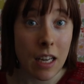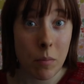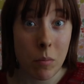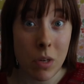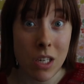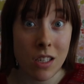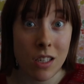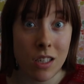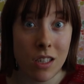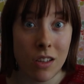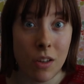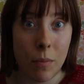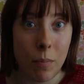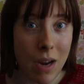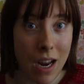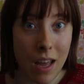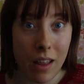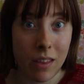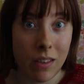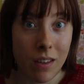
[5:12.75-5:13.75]
I mention the
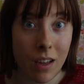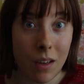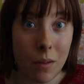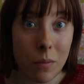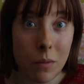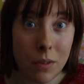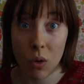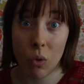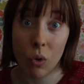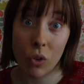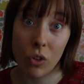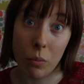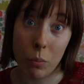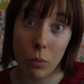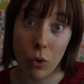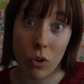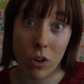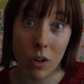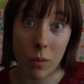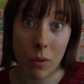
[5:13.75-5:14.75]
bathtub or the
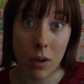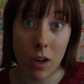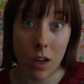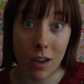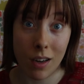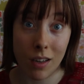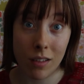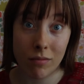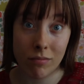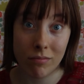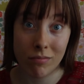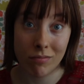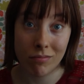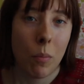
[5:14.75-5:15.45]
porta potty?